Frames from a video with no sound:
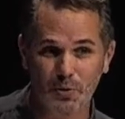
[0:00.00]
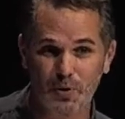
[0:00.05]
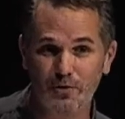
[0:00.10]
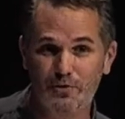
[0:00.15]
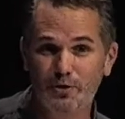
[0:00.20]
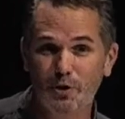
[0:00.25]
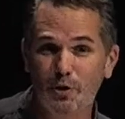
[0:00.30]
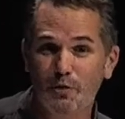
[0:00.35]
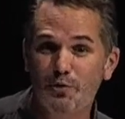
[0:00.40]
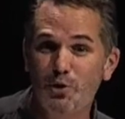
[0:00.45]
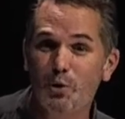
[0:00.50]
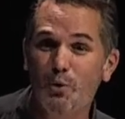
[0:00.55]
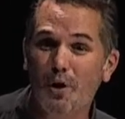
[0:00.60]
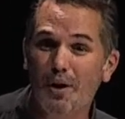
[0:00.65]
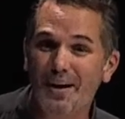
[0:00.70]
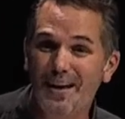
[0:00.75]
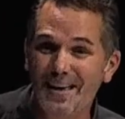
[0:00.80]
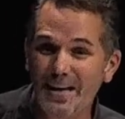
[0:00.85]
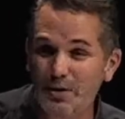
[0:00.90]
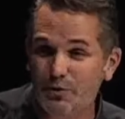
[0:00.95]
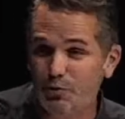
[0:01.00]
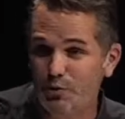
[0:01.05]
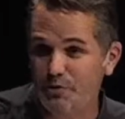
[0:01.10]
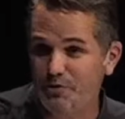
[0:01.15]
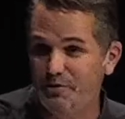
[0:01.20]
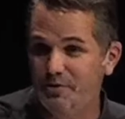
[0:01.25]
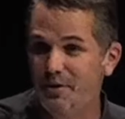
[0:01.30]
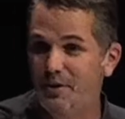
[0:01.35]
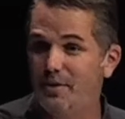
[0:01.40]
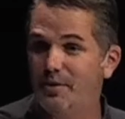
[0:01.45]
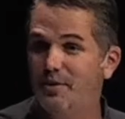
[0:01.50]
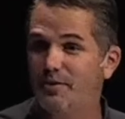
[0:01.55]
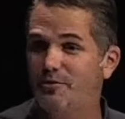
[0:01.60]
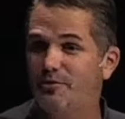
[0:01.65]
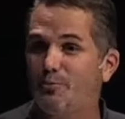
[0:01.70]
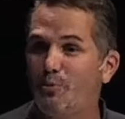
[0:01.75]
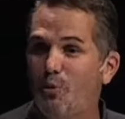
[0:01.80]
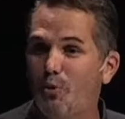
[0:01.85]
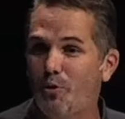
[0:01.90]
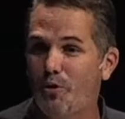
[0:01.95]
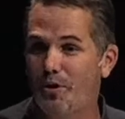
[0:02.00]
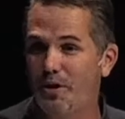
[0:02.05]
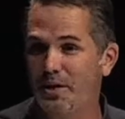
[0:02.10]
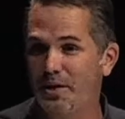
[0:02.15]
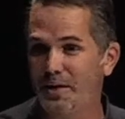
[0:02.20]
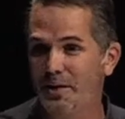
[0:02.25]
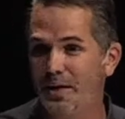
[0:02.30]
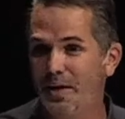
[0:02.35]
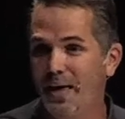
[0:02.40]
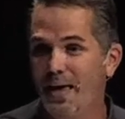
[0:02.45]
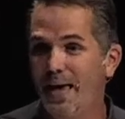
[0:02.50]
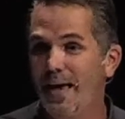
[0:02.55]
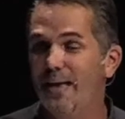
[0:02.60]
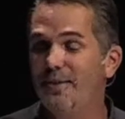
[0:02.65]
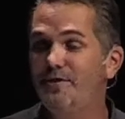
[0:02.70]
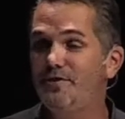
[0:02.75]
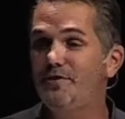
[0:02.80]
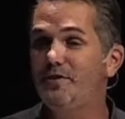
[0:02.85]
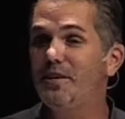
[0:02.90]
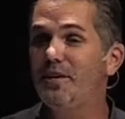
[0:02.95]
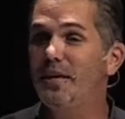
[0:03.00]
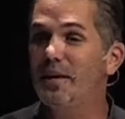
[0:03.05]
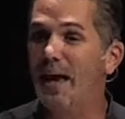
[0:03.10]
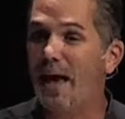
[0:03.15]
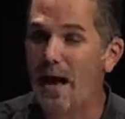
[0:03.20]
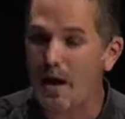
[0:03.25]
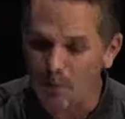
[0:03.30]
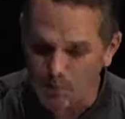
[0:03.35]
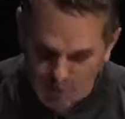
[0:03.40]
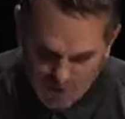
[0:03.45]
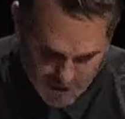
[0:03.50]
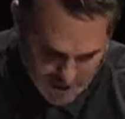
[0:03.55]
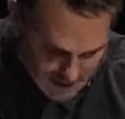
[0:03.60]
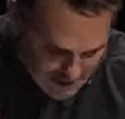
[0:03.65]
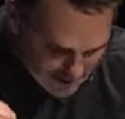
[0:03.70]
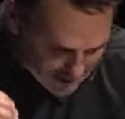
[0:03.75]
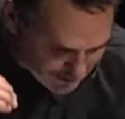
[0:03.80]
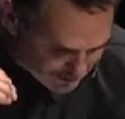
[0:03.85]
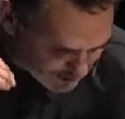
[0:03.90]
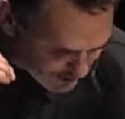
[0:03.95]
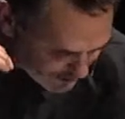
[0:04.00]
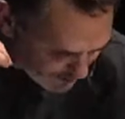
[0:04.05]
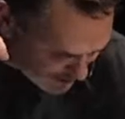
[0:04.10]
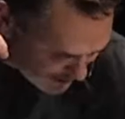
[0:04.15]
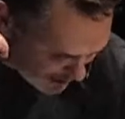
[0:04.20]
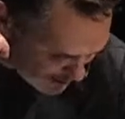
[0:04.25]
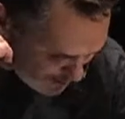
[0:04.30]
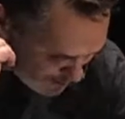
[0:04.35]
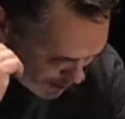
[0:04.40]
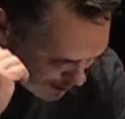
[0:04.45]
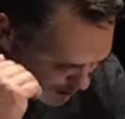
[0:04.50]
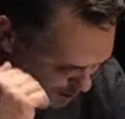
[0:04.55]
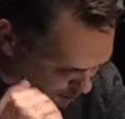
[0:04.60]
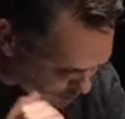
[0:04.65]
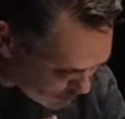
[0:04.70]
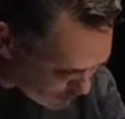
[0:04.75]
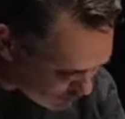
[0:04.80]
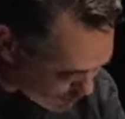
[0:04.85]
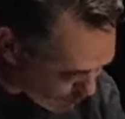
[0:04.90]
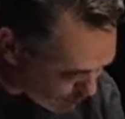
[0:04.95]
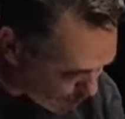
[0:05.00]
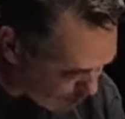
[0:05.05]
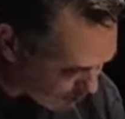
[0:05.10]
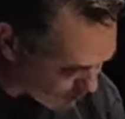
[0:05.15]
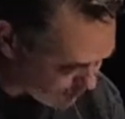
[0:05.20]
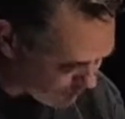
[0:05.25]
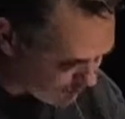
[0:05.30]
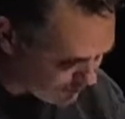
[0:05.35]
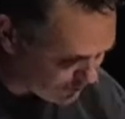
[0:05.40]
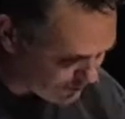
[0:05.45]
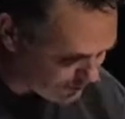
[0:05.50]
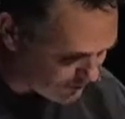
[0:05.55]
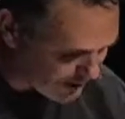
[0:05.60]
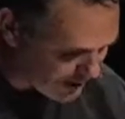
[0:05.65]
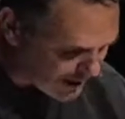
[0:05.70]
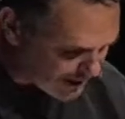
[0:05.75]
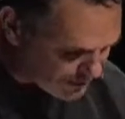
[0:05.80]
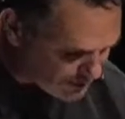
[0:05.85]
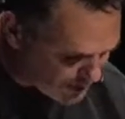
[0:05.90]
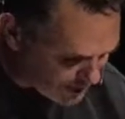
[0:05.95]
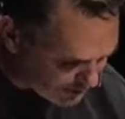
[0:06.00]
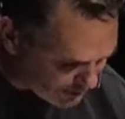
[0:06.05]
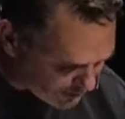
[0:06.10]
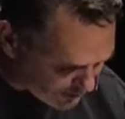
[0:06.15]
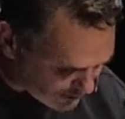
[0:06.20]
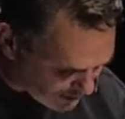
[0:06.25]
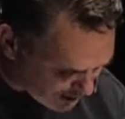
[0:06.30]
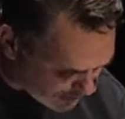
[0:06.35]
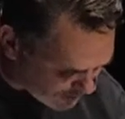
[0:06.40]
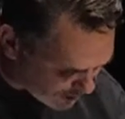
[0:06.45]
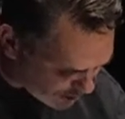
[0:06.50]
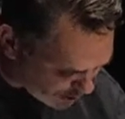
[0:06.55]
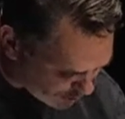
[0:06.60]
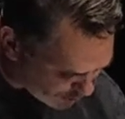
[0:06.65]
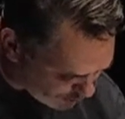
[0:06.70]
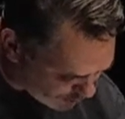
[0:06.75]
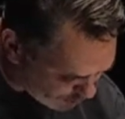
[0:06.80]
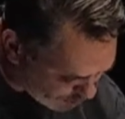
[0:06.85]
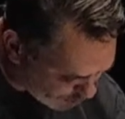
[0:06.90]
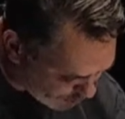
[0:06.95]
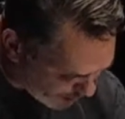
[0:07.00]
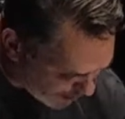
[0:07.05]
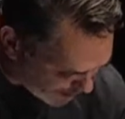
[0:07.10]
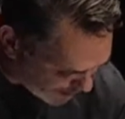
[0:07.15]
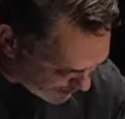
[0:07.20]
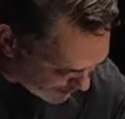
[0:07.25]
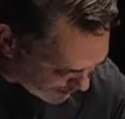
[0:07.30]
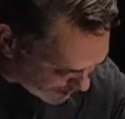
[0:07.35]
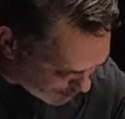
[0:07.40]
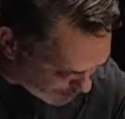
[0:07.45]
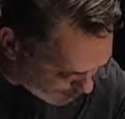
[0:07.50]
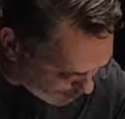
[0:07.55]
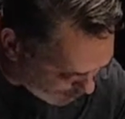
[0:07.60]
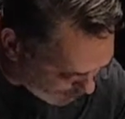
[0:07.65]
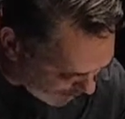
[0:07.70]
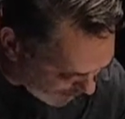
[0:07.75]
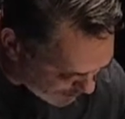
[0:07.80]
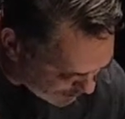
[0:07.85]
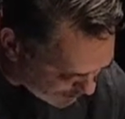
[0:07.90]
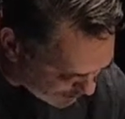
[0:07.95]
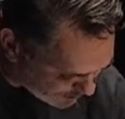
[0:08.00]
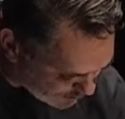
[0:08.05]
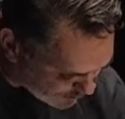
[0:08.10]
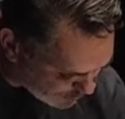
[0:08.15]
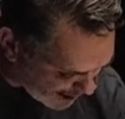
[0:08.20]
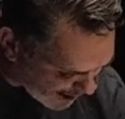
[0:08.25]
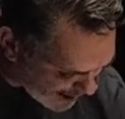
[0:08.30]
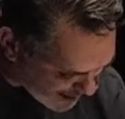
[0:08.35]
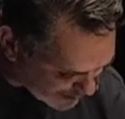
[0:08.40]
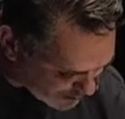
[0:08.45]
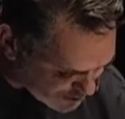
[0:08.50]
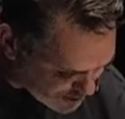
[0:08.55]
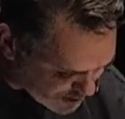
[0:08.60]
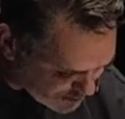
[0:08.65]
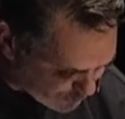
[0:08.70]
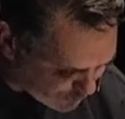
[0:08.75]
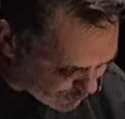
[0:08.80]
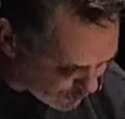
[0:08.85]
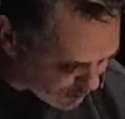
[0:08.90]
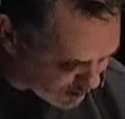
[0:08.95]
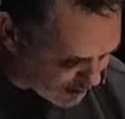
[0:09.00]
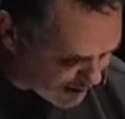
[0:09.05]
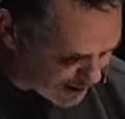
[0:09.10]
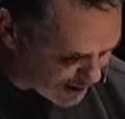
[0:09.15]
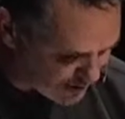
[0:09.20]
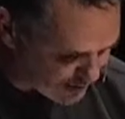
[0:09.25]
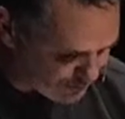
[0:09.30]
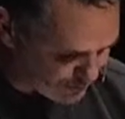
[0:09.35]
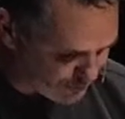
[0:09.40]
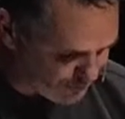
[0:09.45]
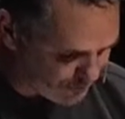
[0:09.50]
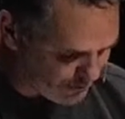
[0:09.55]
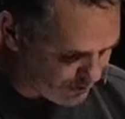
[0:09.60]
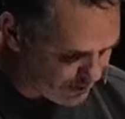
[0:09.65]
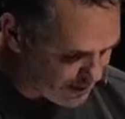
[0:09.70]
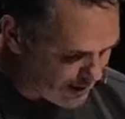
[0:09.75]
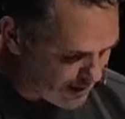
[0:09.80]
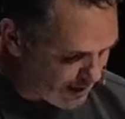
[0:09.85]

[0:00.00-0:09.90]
And so, if you are interested this morning in seeing how Jesus can be your source, Jesus can be your strength, and can provide the strategy for life,